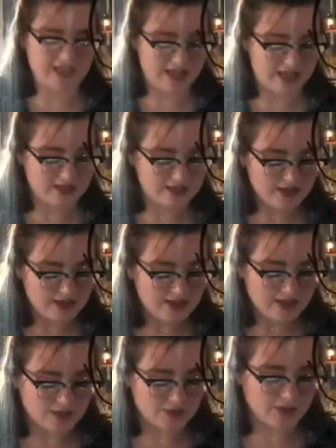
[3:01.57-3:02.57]
and
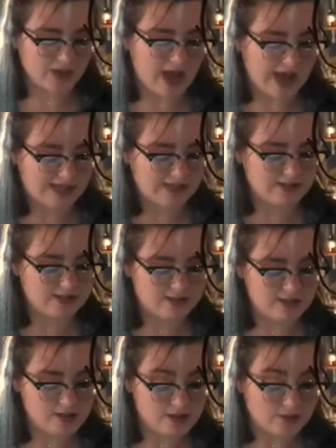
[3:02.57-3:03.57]
it's really hard
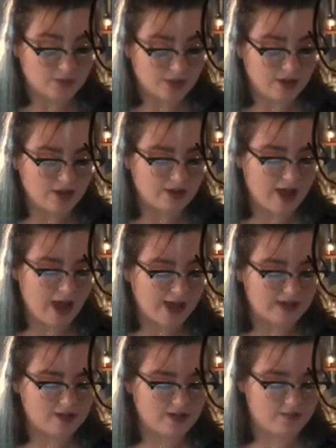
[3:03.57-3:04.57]
to
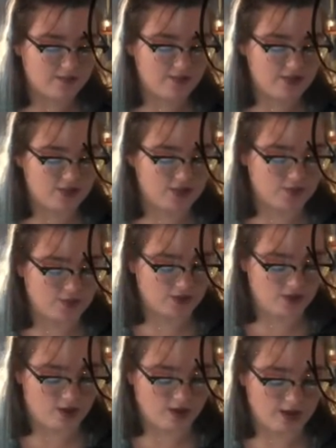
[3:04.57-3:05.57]
hide soft features when
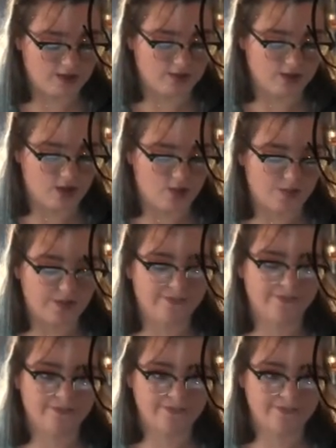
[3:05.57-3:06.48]
they're all out in the open.